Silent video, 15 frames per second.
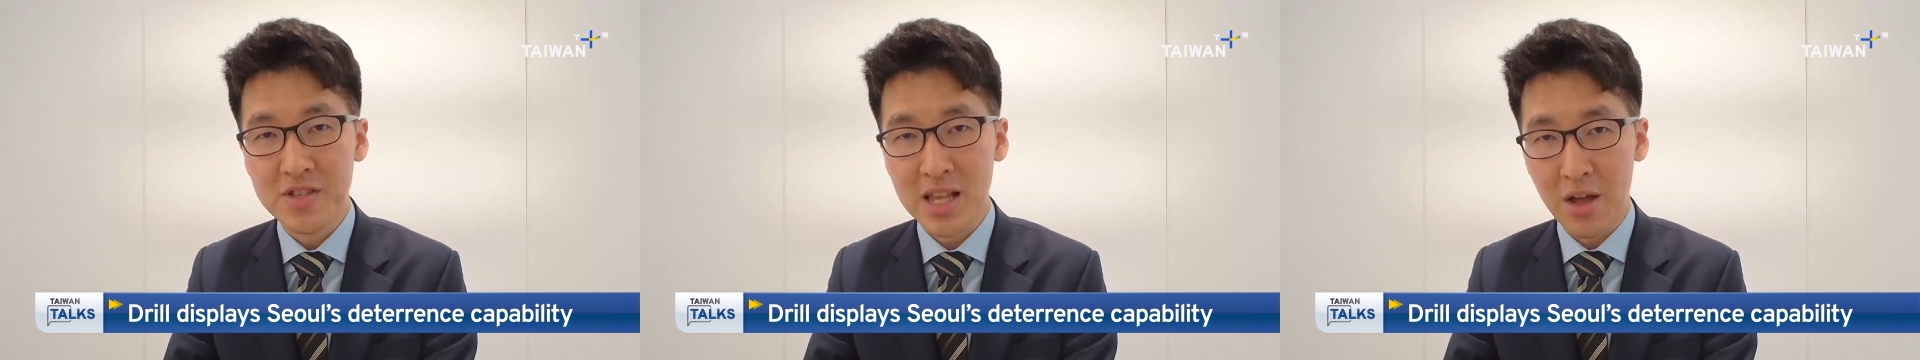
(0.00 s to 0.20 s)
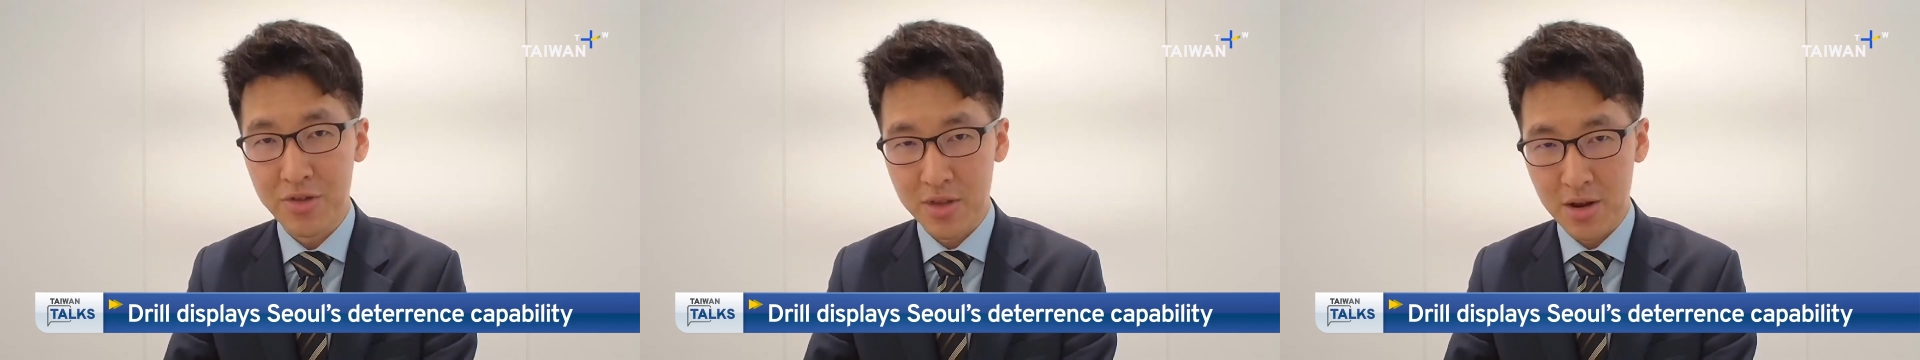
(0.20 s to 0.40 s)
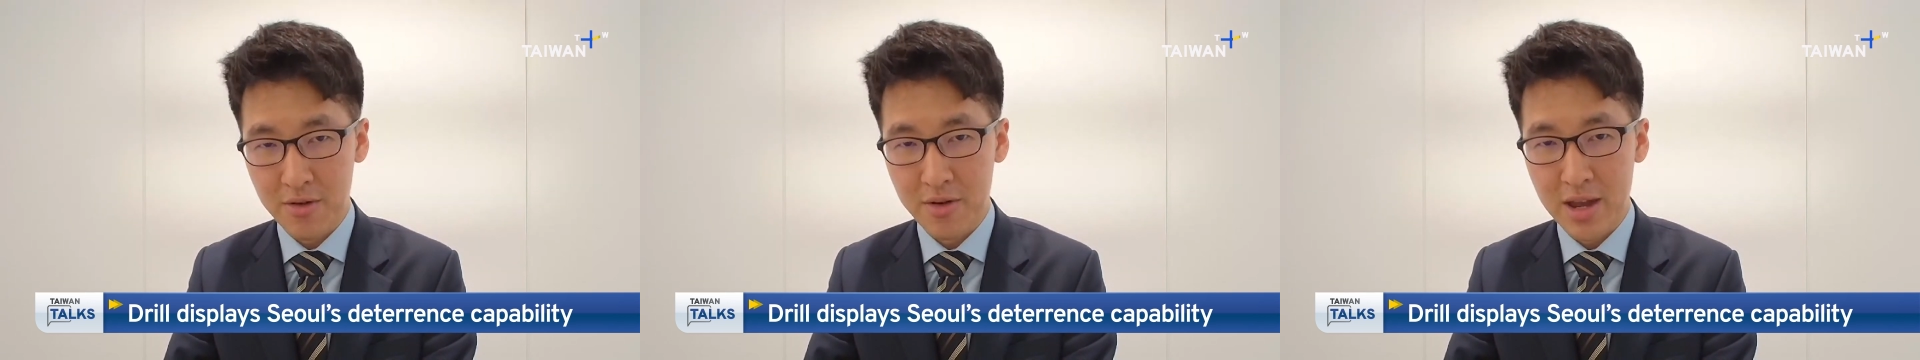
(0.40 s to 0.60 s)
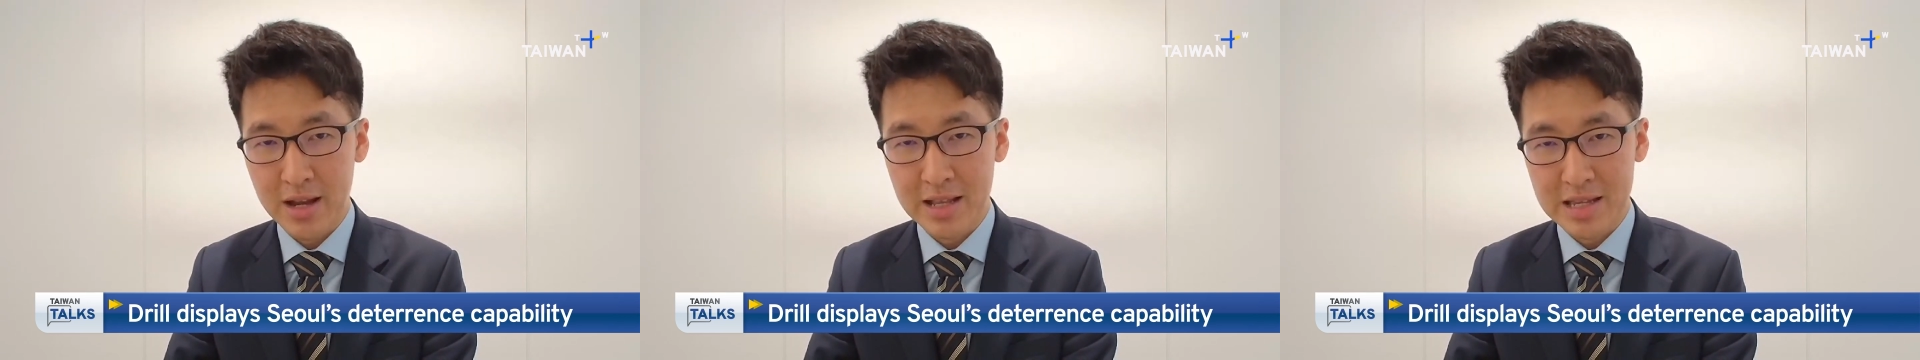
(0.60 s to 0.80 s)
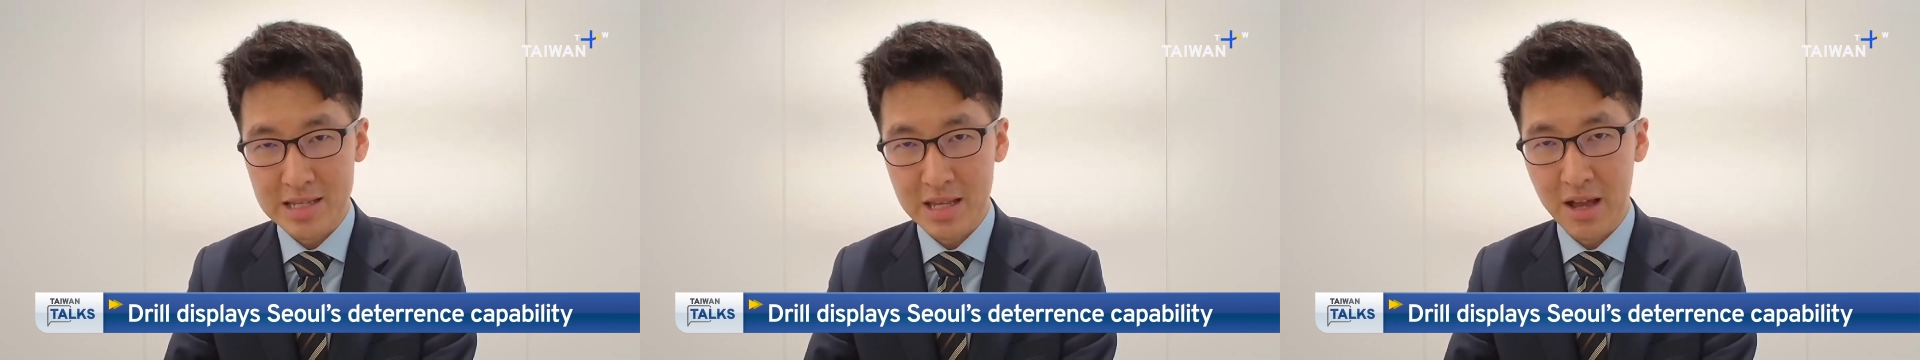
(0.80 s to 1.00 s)
South
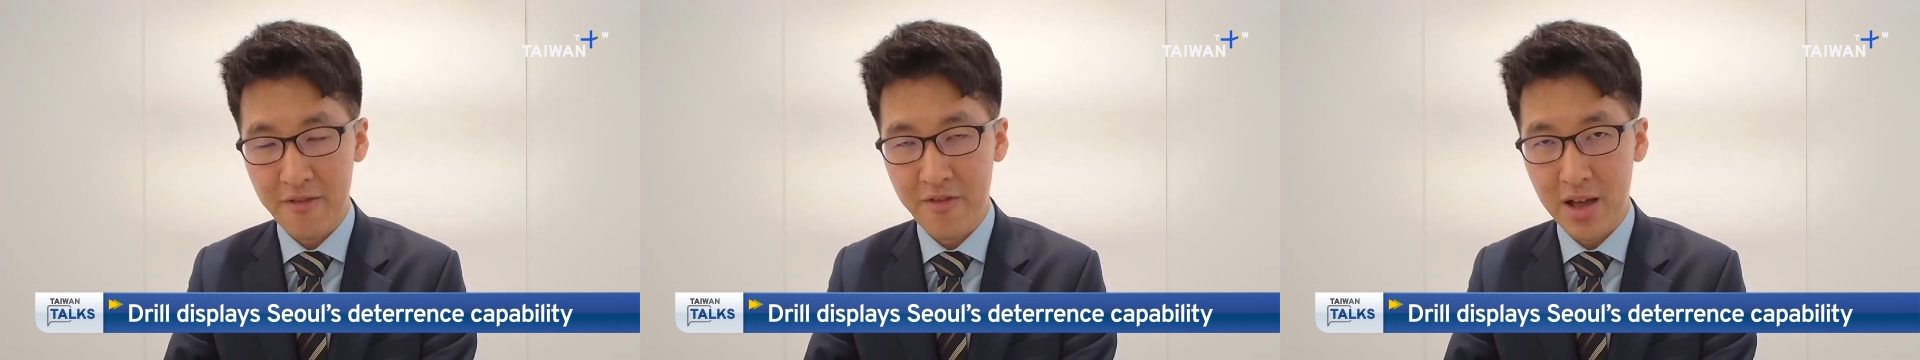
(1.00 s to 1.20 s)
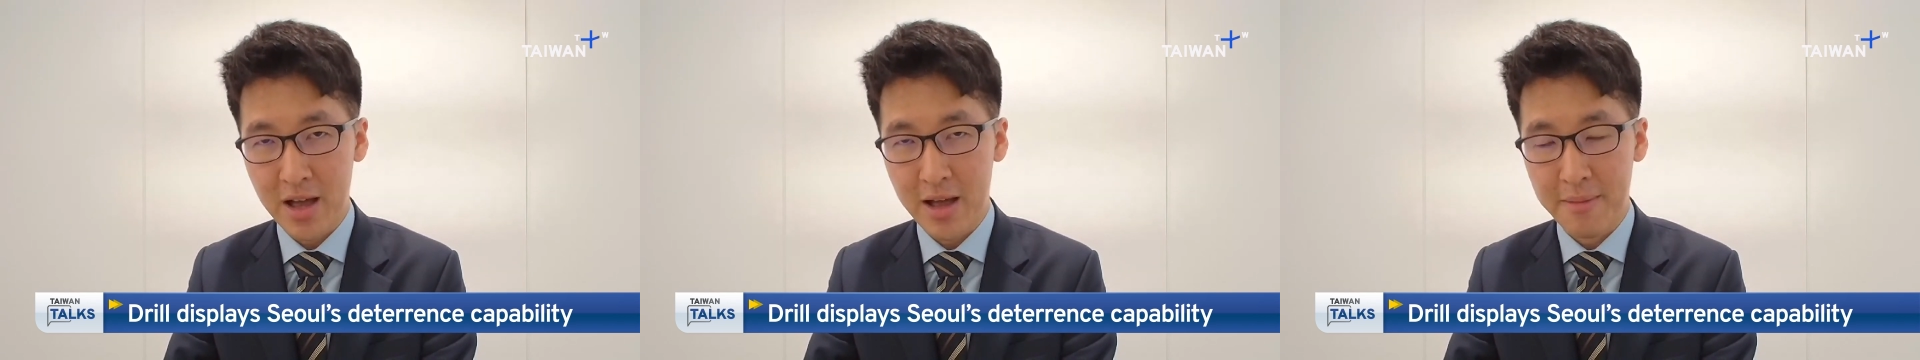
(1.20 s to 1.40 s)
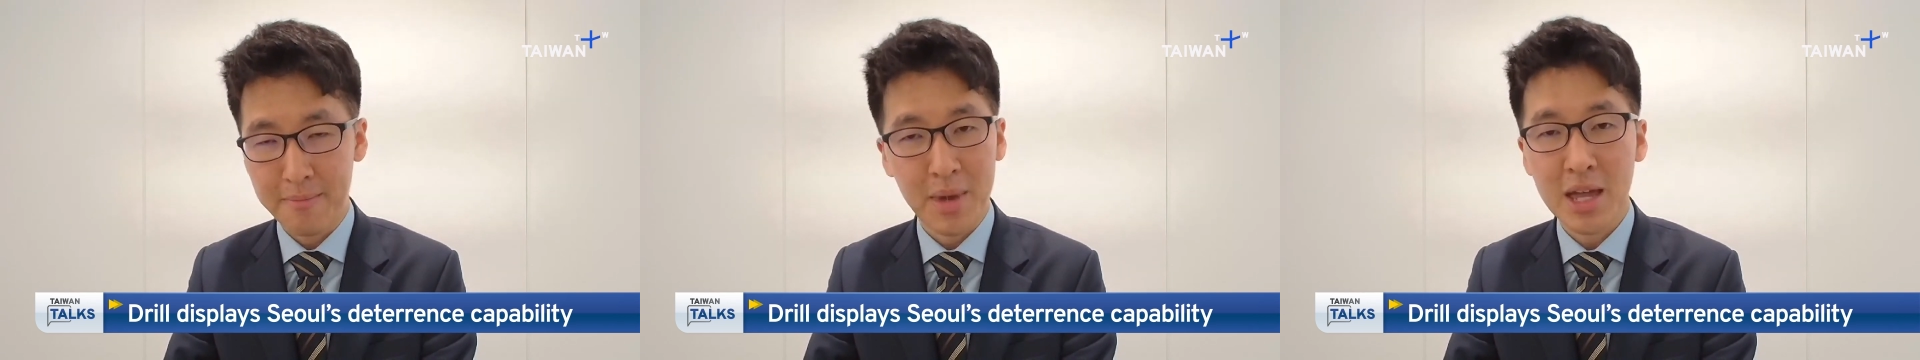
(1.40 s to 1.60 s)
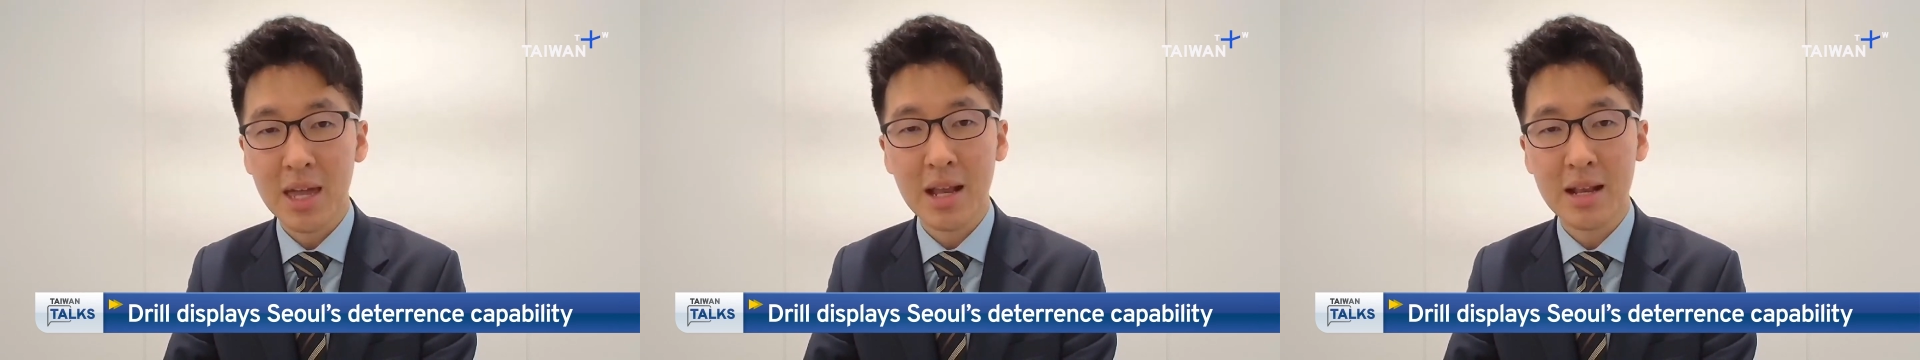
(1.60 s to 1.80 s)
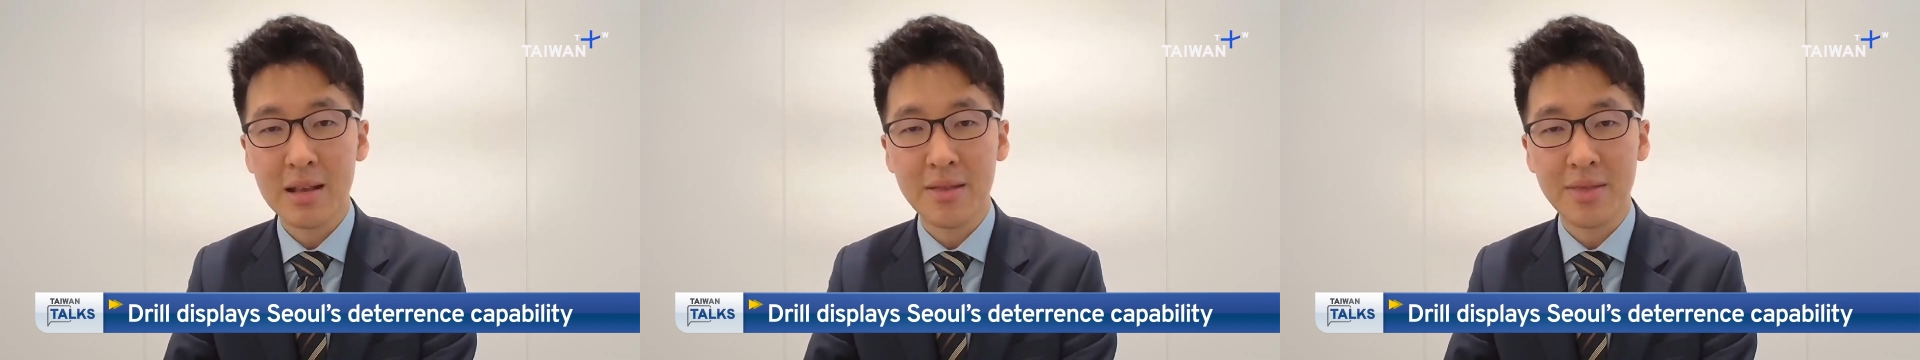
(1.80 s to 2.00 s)
Korea itself,
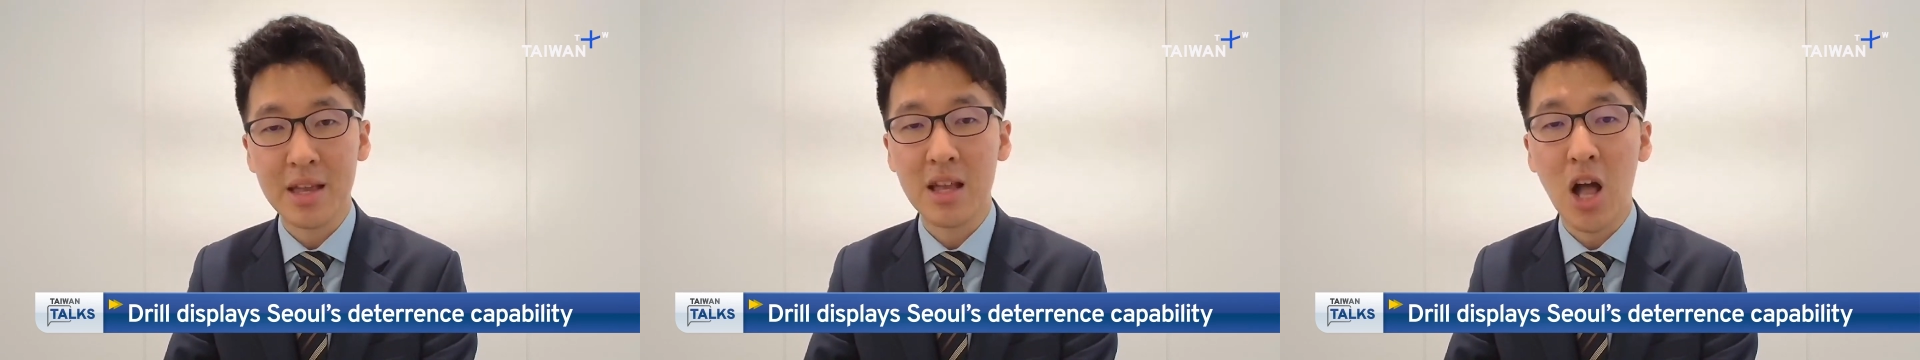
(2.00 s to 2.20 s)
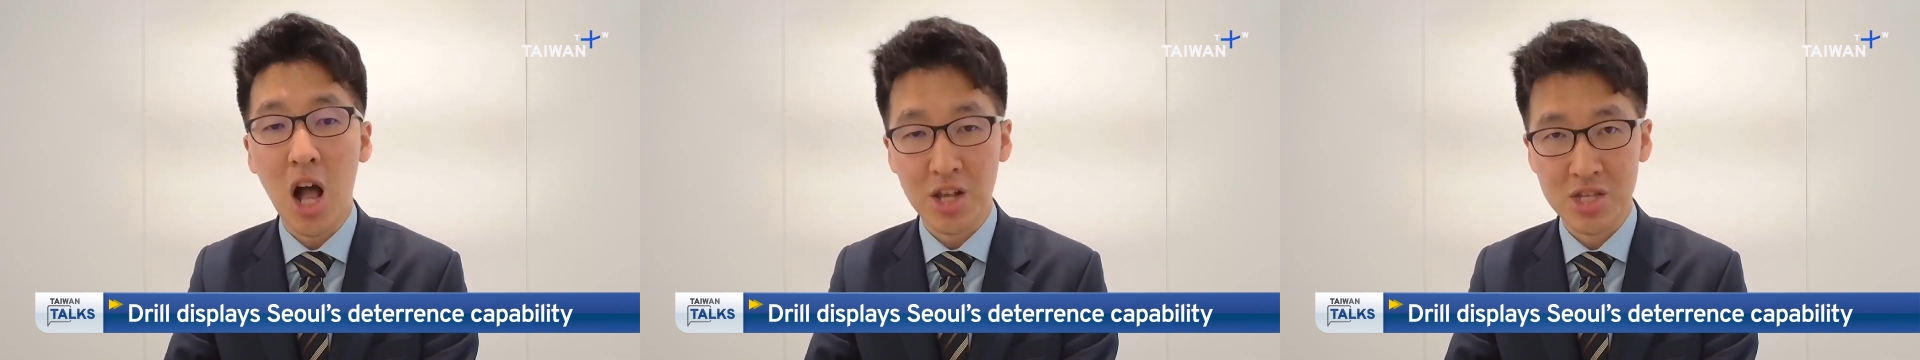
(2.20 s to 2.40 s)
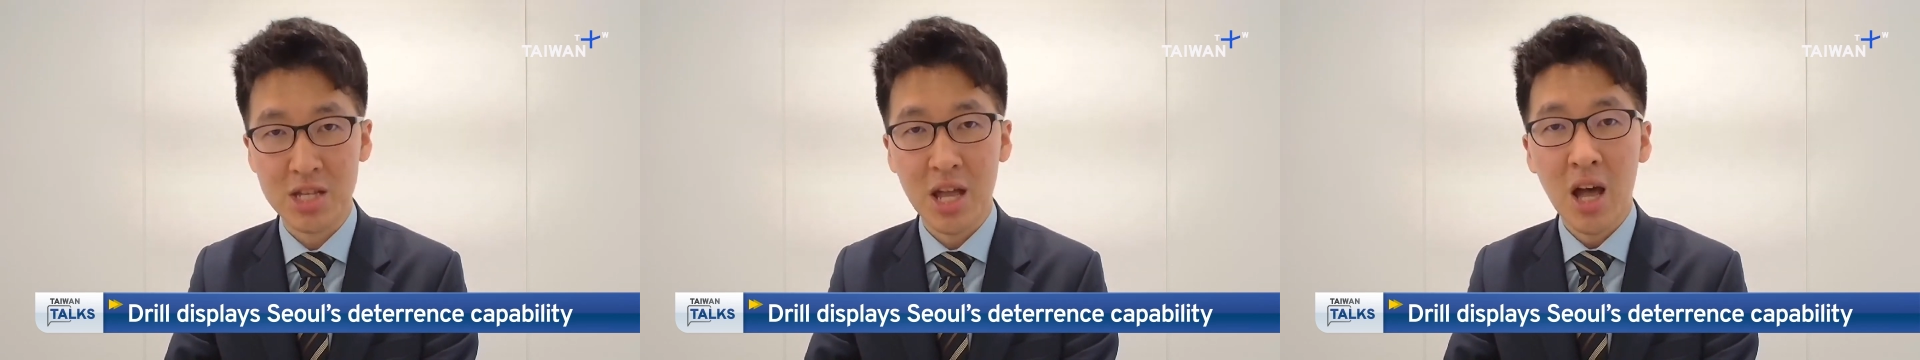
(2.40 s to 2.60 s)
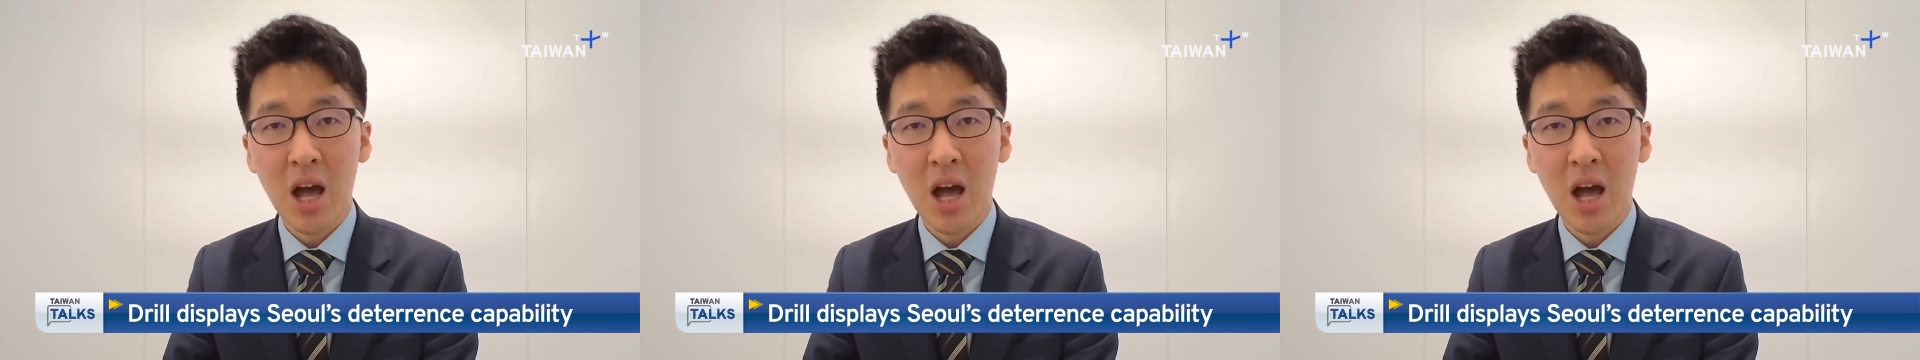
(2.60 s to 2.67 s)
making the cost